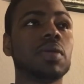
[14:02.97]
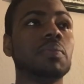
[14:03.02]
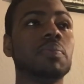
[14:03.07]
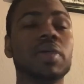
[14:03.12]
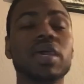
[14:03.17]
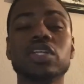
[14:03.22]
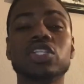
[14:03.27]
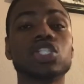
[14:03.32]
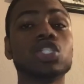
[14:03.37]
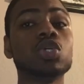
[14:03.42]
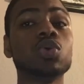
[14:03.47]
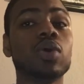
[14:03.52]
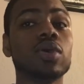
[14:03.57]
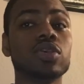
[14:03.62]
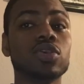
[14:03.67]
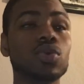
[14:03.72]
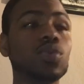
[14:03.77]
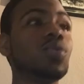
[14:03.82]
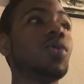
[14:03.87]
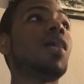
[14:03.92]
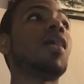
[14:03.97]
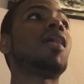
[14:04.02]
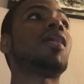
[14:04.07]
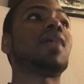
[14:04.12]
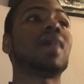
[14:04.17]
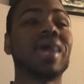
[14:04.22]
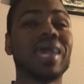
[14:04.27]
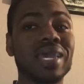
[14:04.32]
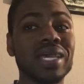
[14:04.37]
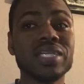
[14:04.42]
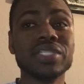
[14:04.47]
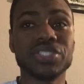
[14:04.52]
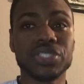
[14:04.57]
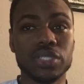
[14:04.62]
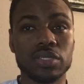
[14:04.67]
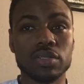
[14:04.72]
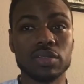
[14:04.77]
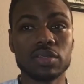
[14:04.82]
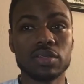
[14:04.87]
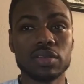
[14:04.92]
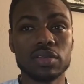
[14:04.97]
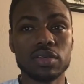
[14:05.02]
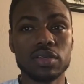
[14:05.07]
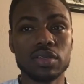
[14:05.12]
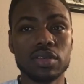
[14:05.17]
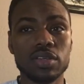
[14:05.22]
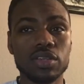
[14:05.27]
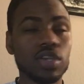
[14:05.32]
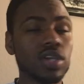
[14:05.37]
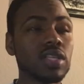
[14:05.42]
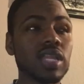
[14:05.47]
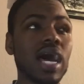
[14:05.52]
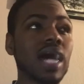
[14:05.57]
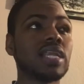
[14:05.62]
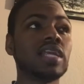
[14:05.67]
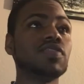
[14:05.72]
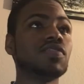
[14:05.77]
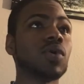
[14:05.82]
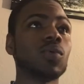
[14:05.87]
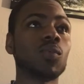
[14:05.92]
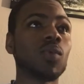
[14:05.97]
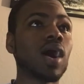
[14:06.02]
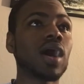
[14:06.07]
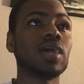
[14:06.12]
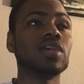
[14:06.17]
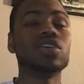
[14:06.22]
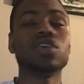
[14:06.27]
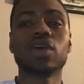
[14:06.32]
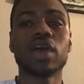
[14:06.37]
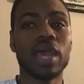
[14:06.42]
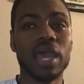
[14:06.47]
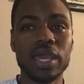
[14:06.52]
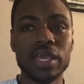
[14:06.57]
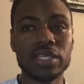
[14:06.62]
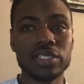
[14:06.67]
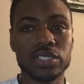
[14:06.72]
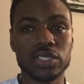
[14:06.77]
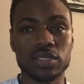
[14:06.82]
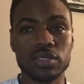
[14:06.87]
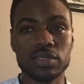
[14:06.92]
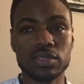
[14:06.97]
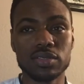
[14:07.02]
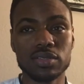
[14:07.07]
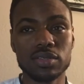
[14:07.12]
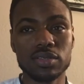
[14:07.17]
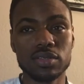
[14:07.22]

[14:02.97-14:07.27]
Bitch, you are Asian. You're not even white. You're Asian.